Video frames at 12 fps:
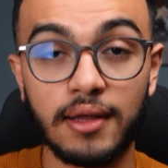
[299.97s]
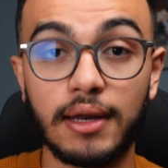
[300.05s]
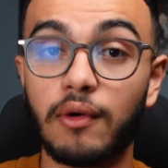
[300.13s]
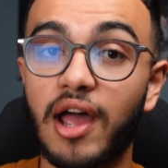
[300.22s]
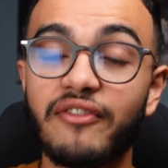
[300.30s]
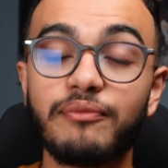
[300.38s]

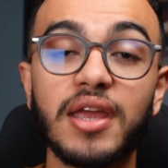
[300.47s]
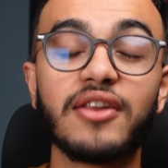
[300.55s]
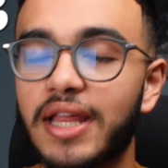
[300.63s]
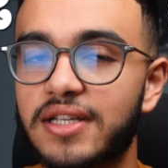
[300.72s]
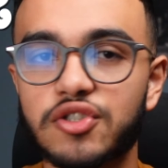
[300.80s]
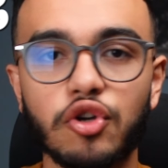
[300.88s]
Now, I've made
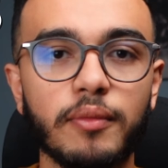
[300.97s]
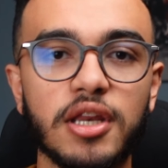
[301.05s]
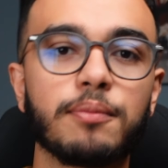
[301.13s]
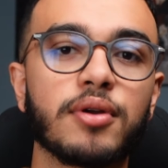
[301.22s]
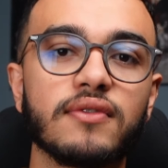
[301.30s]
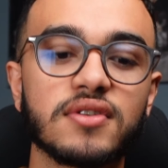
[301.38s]
like so many
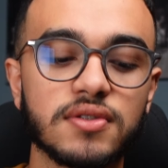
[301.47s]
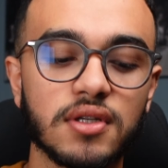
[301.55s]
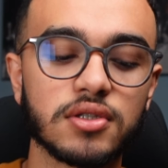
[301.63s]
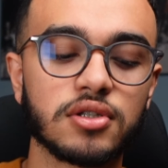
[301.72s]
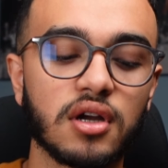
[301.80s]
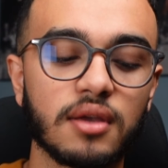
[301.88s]
previous
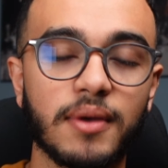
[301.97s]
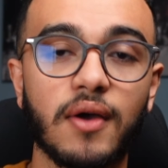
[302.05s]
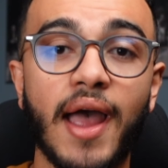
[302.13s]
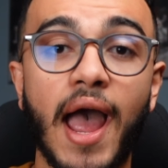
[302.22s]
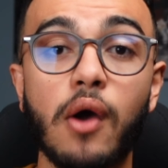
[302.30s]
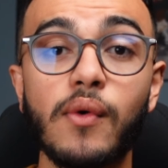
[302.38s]
videos talking about
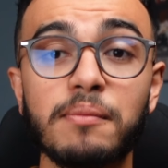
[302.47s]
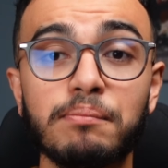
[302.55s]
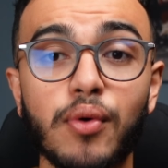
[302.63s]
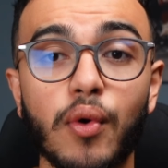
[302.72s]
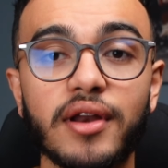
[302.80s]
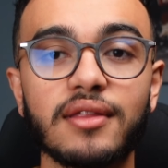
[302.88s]
how
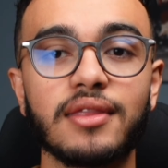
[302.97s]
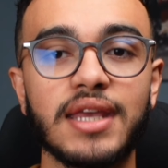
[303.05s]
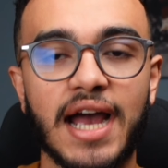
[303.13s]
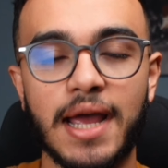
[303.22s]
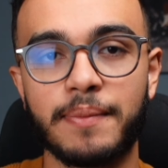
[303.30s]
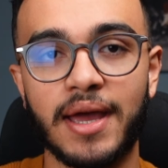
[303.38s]
important the
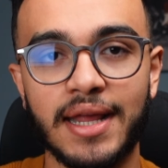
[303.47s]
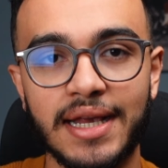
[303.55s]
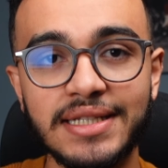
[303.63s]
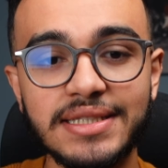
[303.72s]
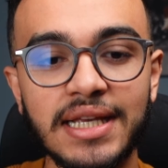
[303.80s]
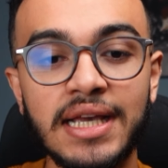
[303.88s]
iPad is